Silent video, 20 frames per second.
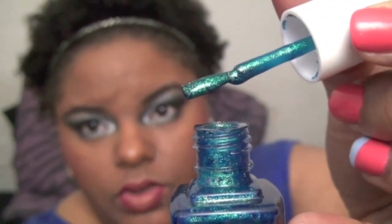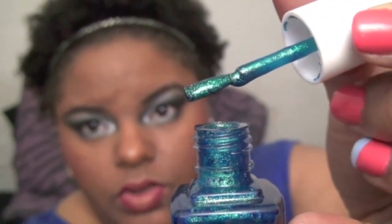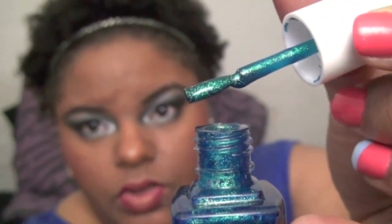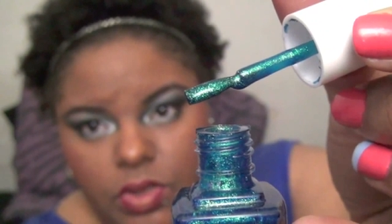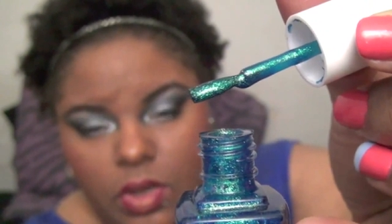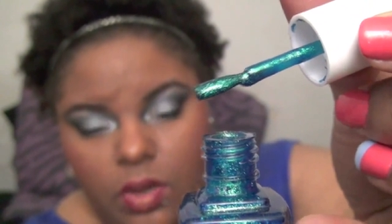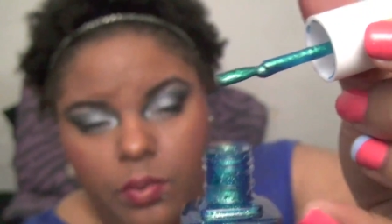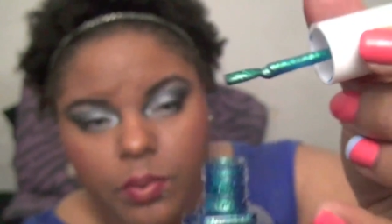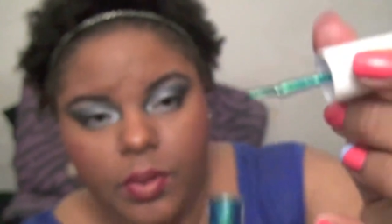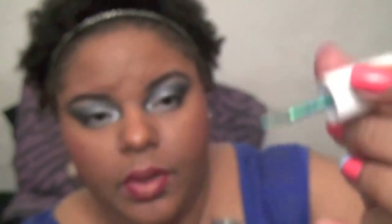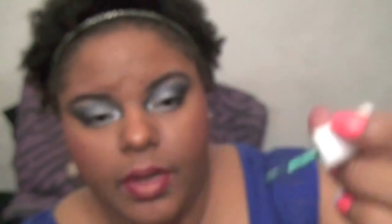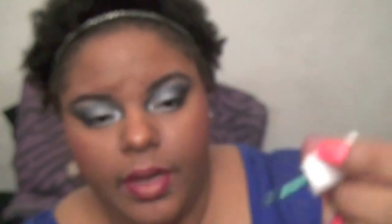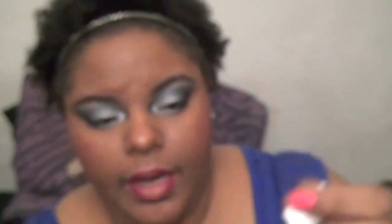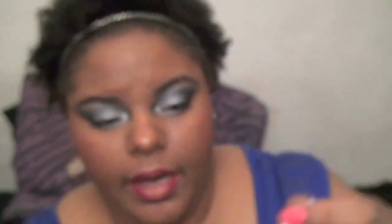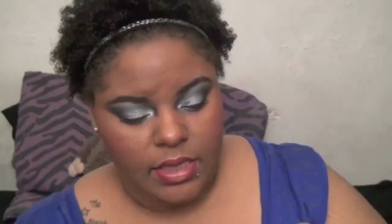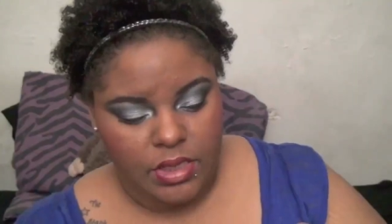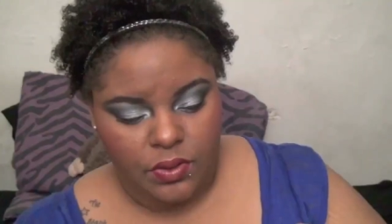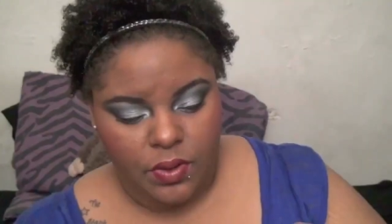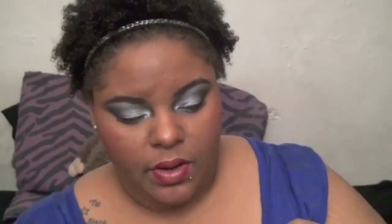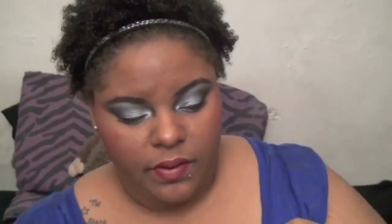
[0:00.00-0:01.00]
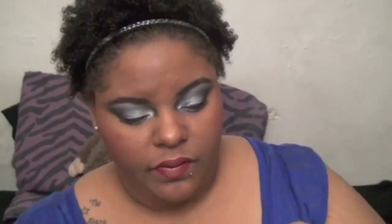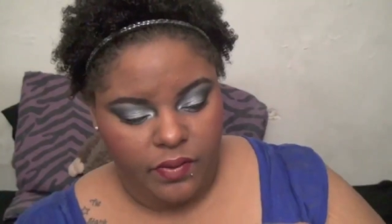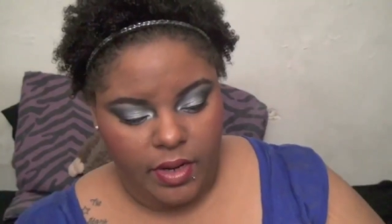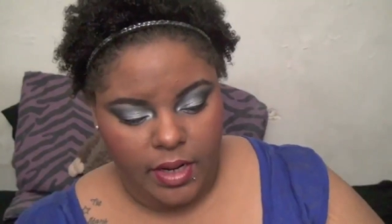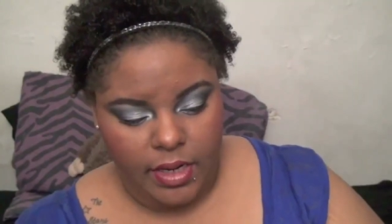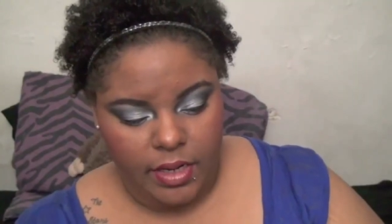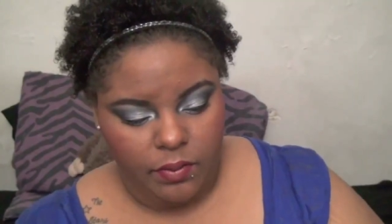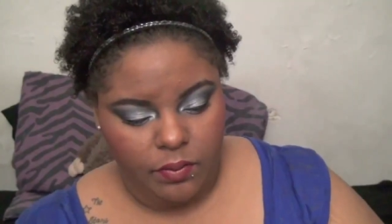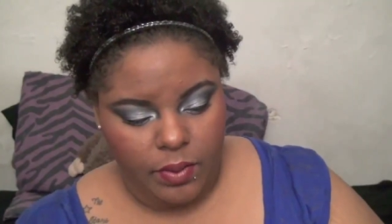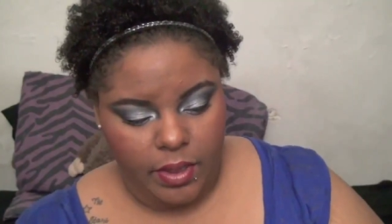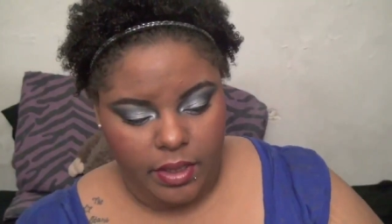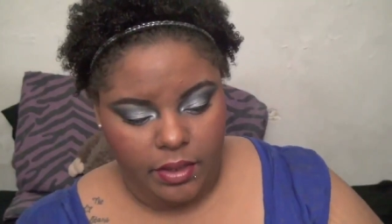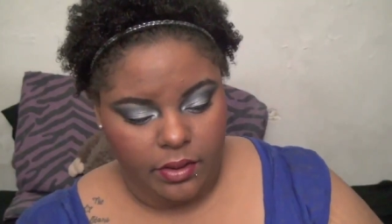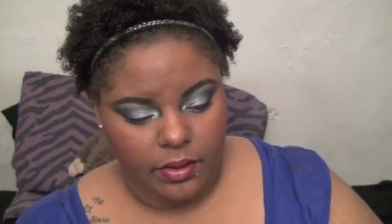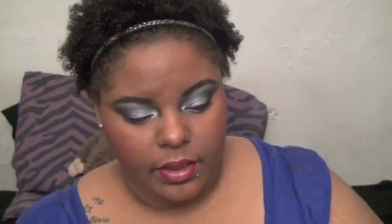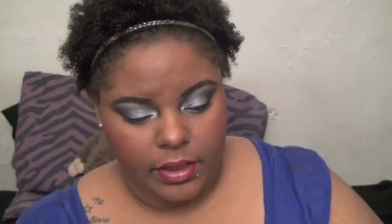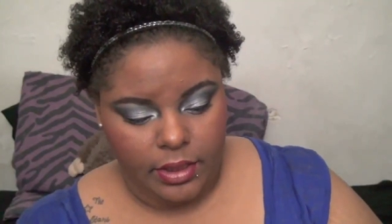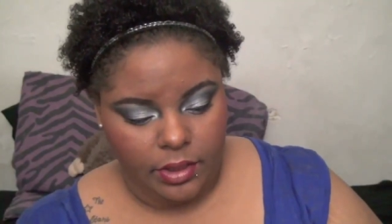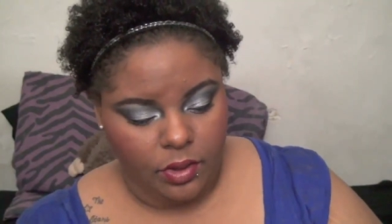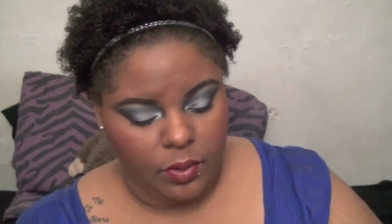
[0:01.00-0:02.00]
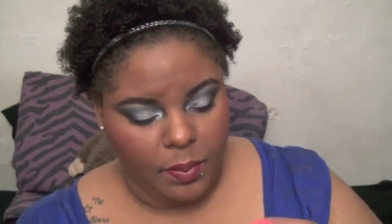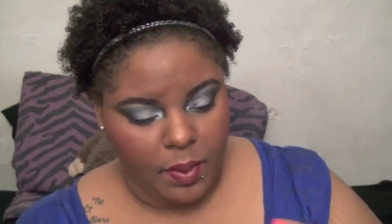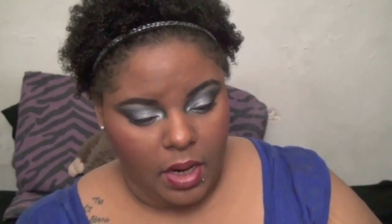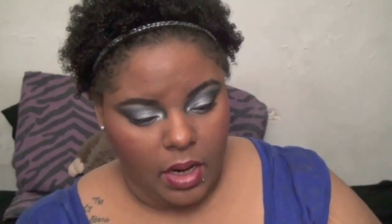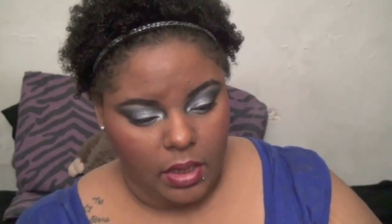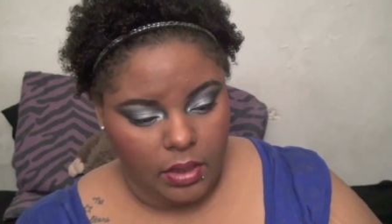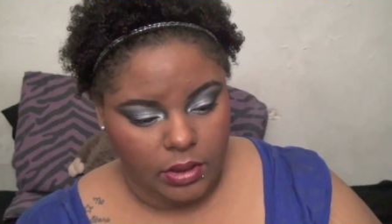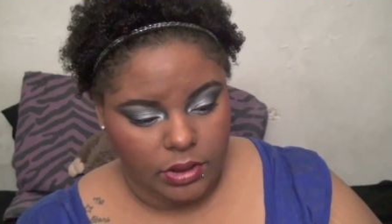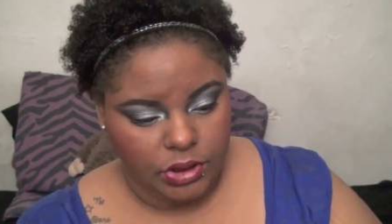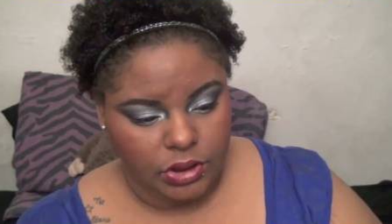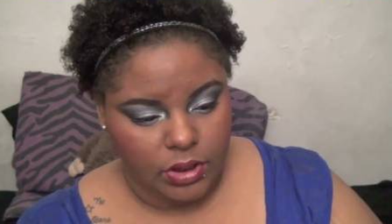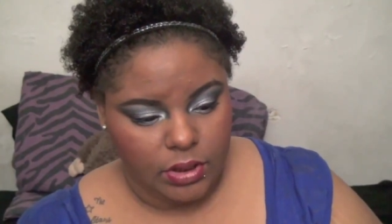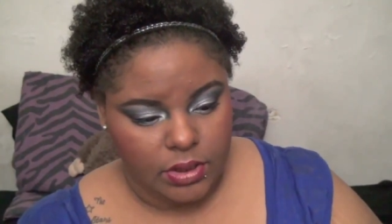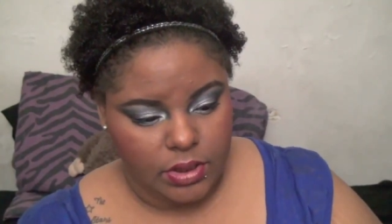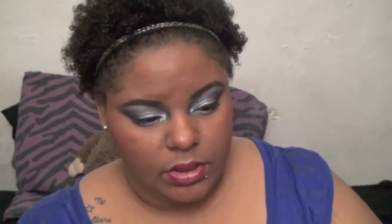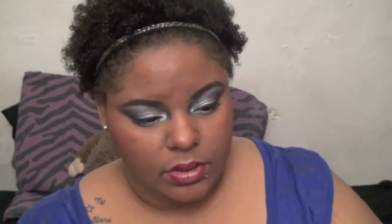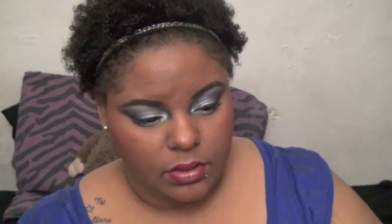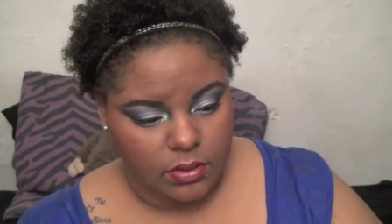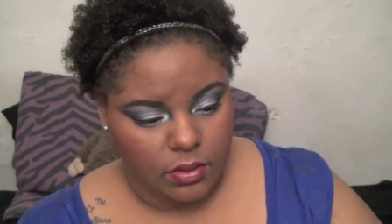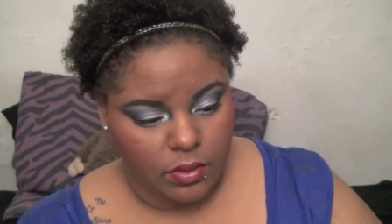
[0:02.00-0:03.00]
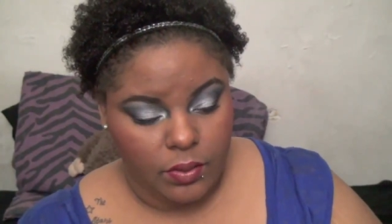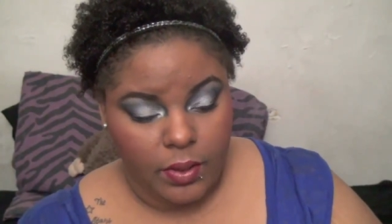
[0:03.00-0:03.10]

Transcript: so pretty it's great for any regular glitter polish looks